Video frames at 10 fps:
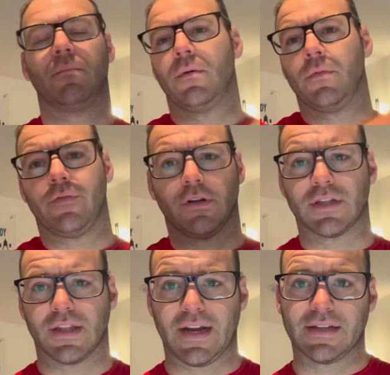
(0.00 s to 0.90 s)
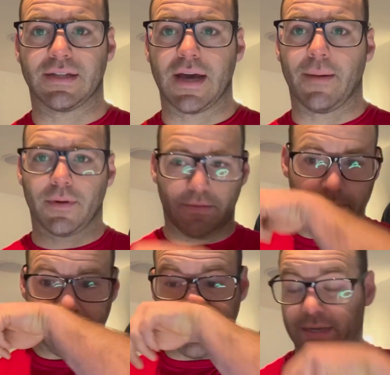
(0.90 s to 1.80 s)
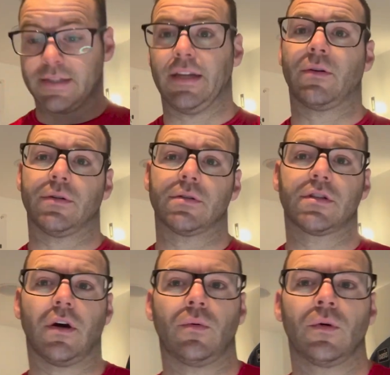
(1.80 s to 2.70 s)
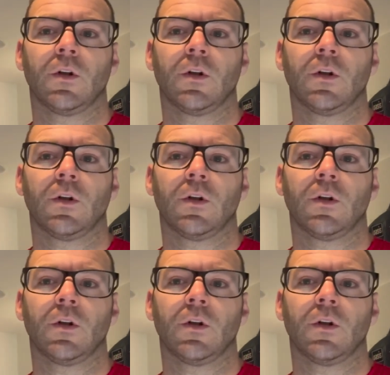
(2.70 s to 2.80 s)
moving on to the next step, and doing that in a sequence. So